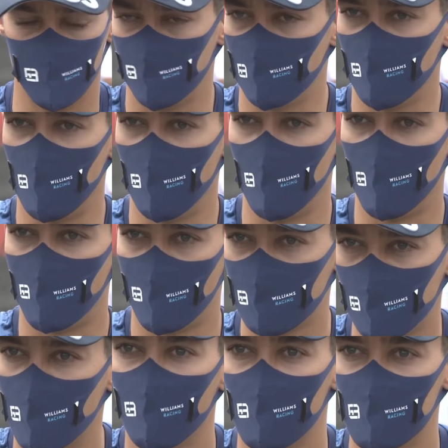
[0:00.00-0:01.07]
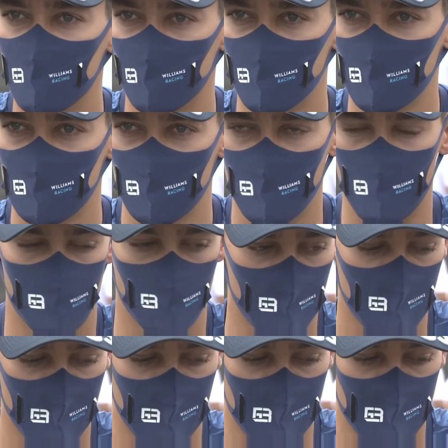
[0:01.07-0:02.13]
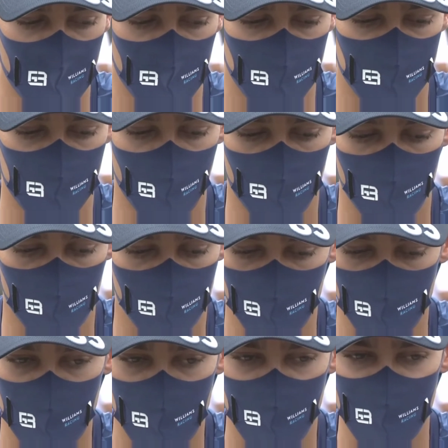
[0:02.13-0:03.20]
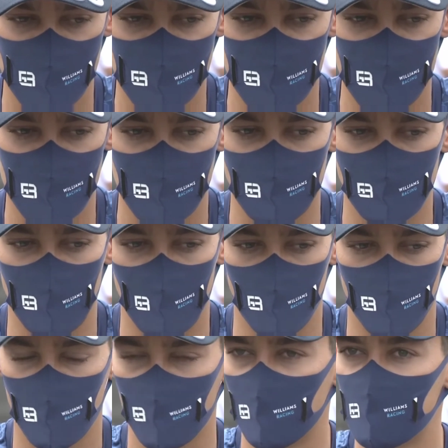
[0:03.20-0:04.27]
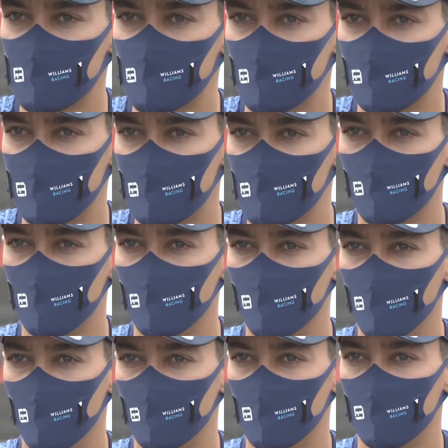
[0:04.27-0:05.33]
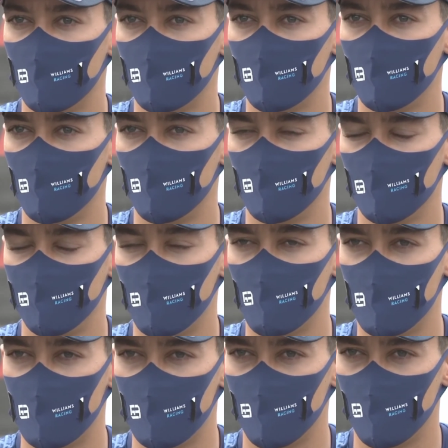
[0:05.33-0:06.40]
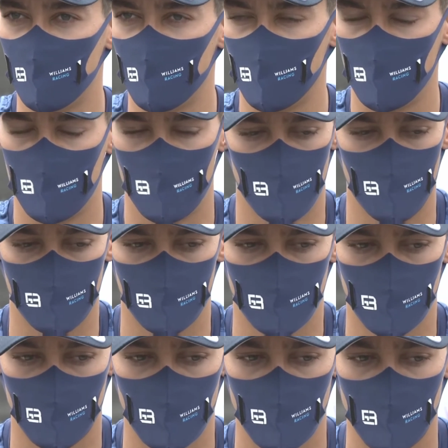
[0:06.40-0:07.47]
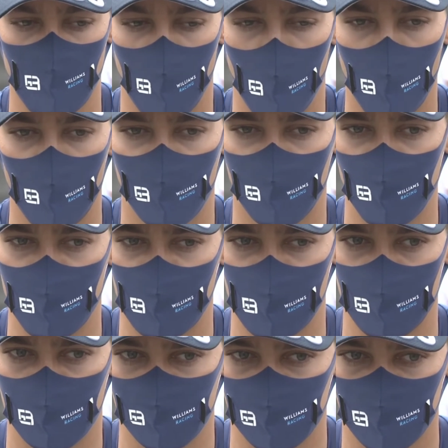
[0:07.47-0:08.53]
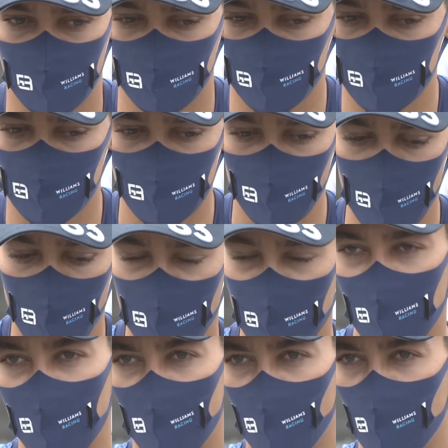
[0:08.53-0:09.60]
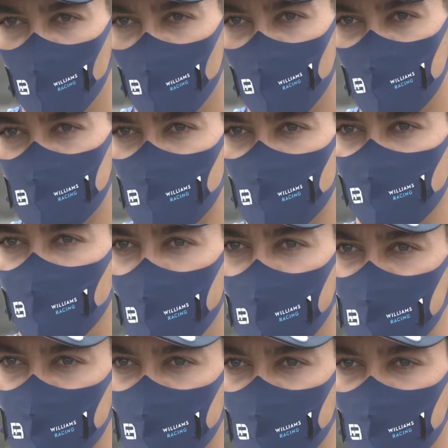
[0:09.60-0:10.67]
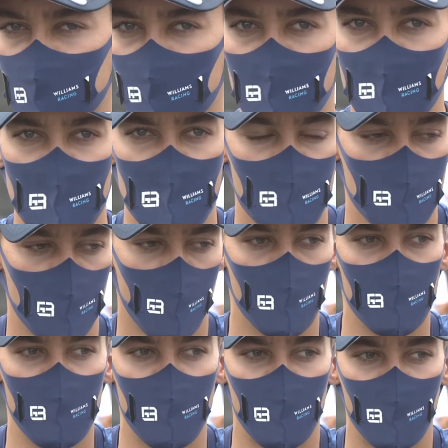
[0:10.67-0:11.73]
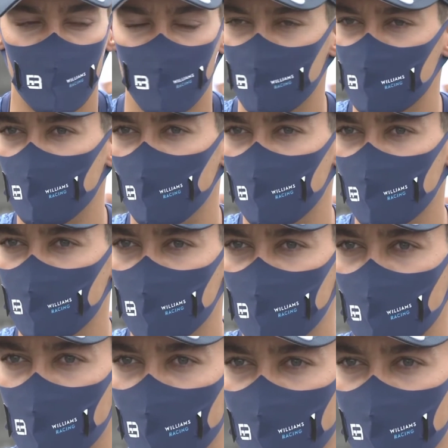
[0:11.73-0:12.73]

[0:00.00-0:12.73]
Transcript: Ferrari, one of those, for example. So yeah, let's see. We're not going to suddenly jump up at the field here, but hopefully we can be in our normal position, fighting on merit for the top, you know,